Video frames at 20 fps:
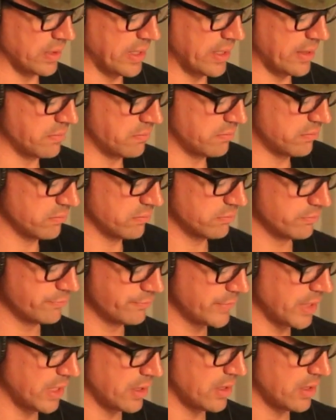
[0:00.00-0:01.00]
I
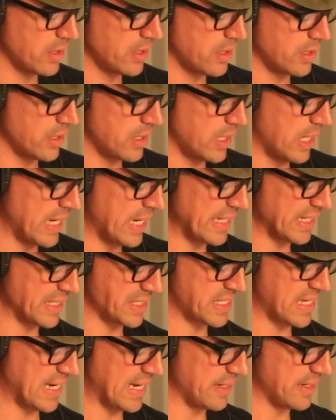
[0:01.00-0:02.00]
think it's
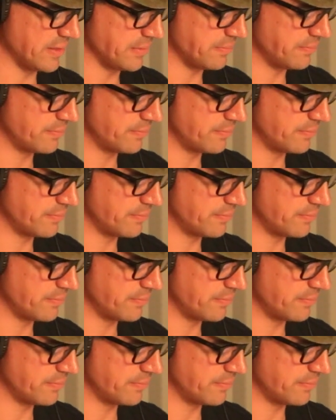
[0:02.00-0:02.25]
kind of